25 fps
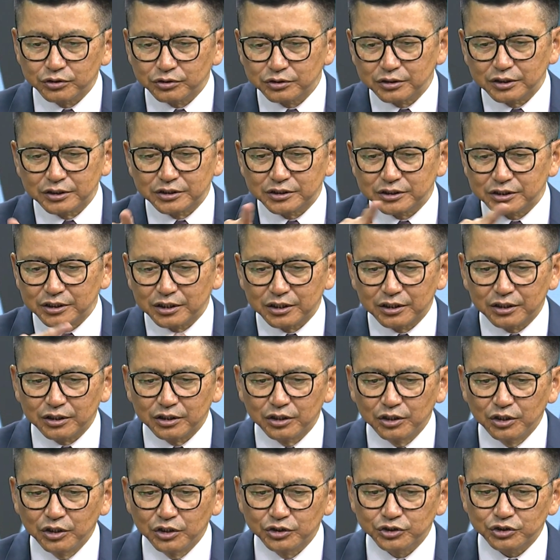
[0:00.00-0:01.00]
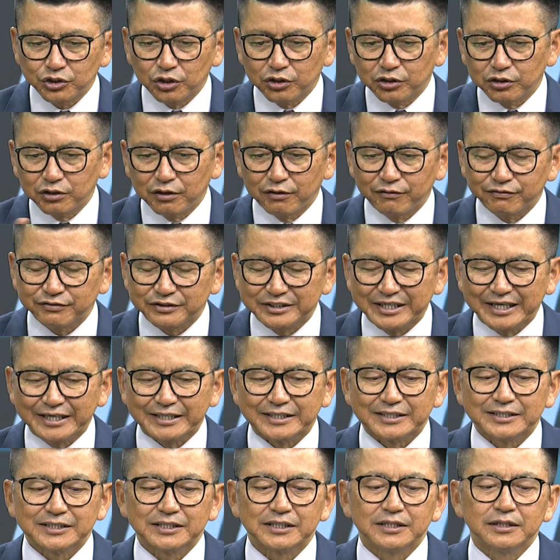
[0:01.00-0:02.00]
this circle of
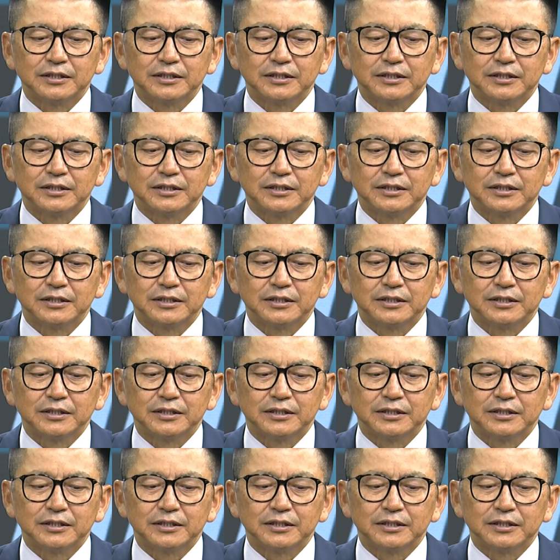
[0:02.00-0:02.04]
debt,